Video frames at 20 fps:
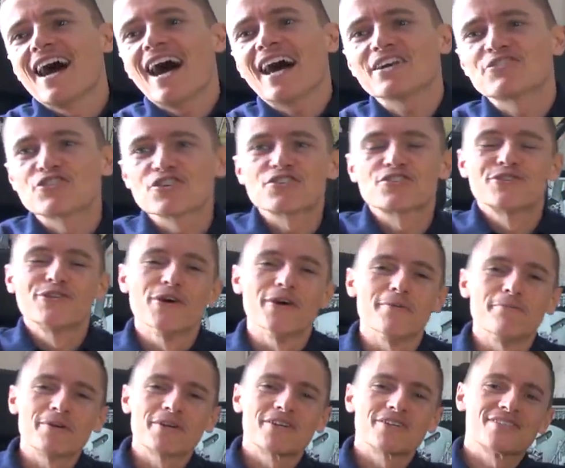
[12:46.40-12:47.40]
I just do
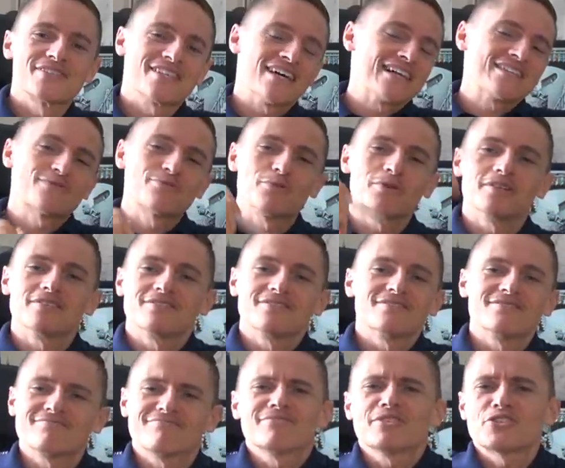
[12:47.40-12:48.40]
it because that's what
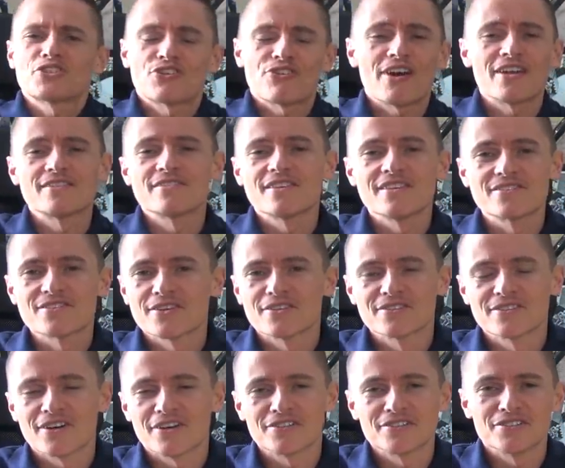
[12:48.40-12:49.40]
the trend is
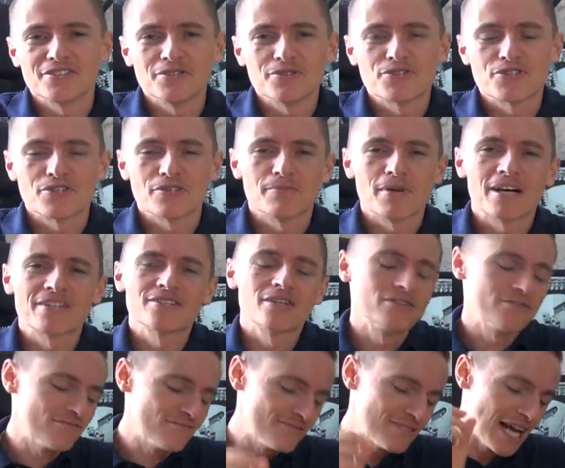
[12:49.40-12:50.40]
on YouTube.
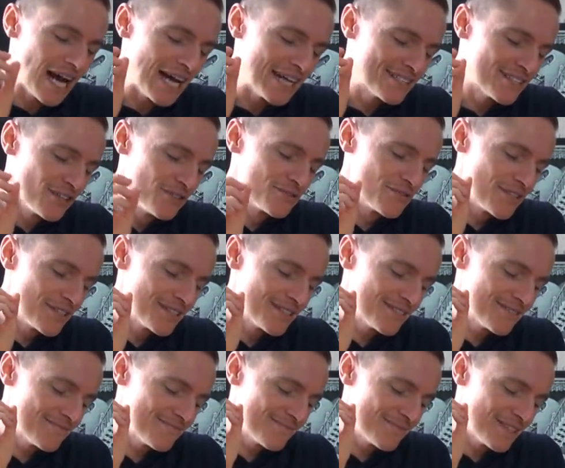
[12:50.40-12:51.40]
I don't
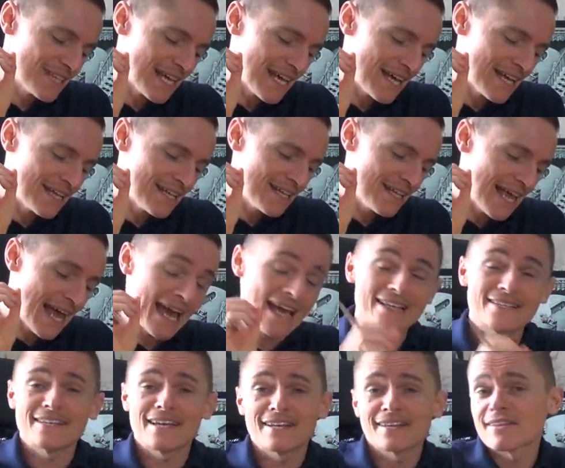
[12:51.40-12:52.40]

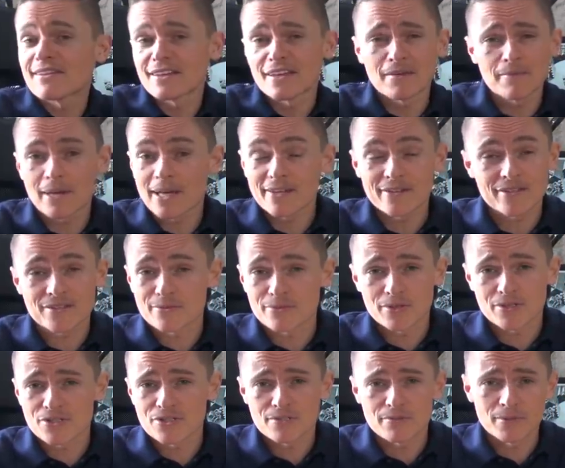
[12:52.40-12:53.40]
hate anything about this
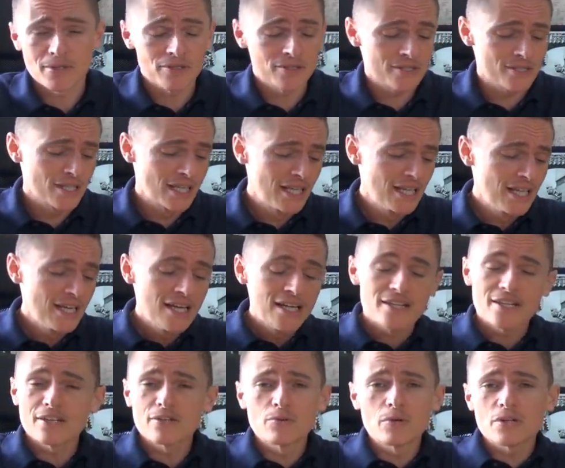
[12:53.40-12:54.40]
watch, to be honest.
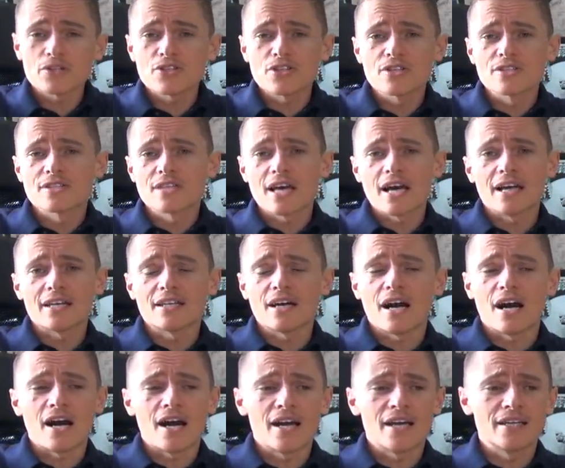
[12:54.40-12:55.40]
There are watches that
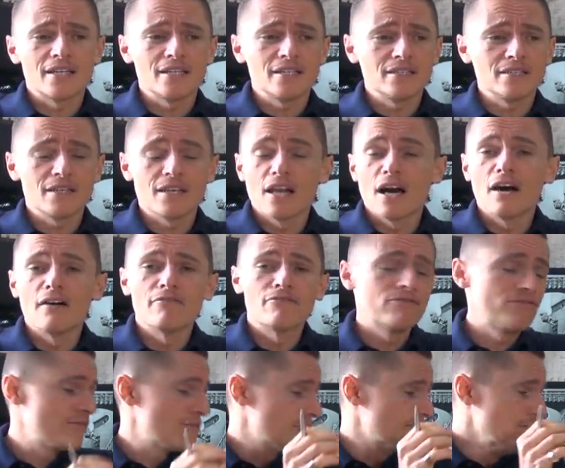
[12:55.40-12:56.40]
I
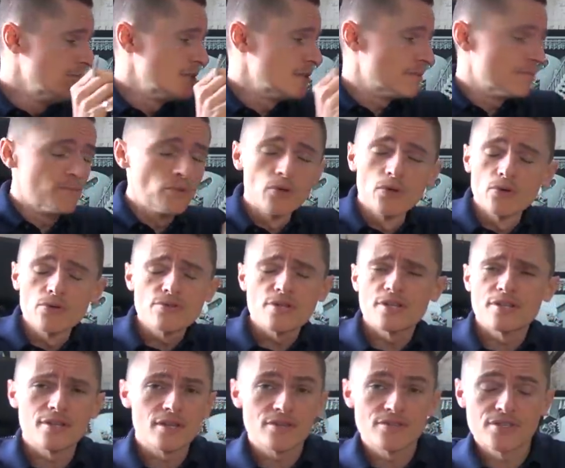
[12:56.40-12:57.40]
love more
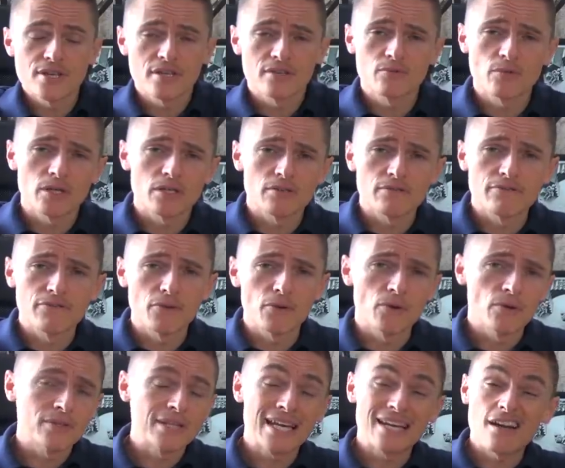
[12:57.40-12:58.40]
than the Sinn
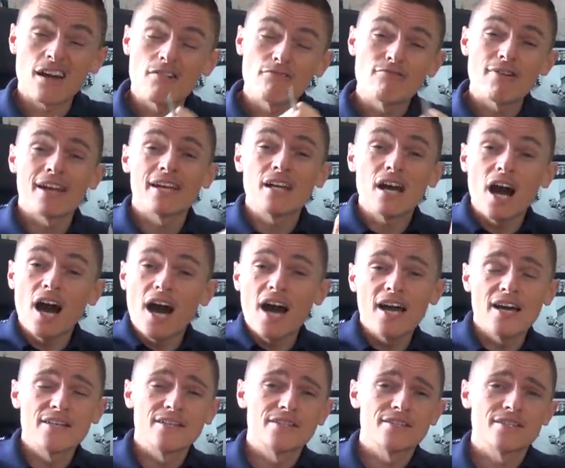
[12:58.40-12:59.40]
104, that I rate
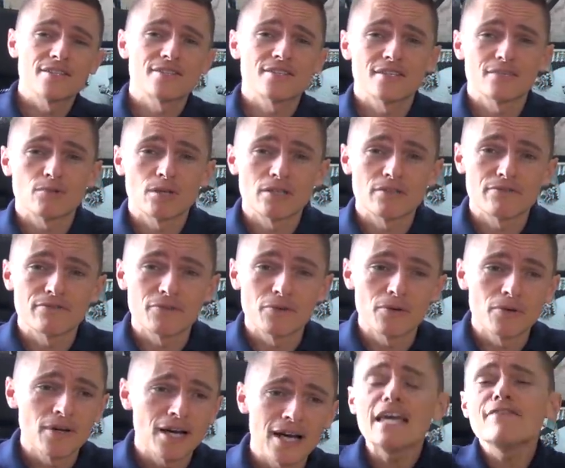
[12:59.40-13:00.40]
higher than the Sinn
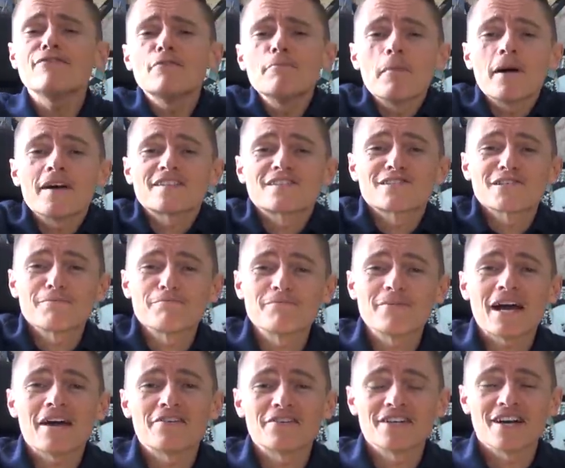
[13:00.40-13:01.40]
104. Even my
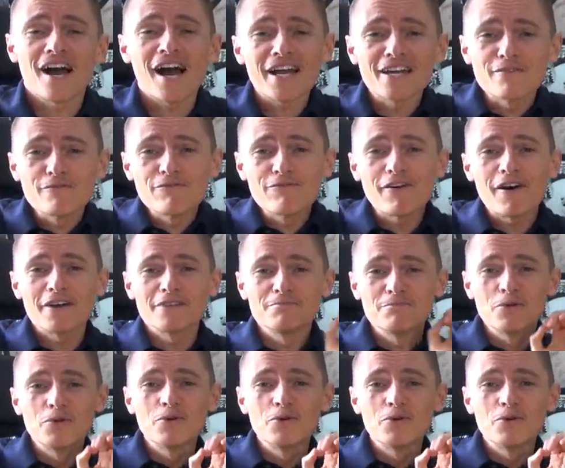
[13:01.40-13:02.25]
Submariner, I can find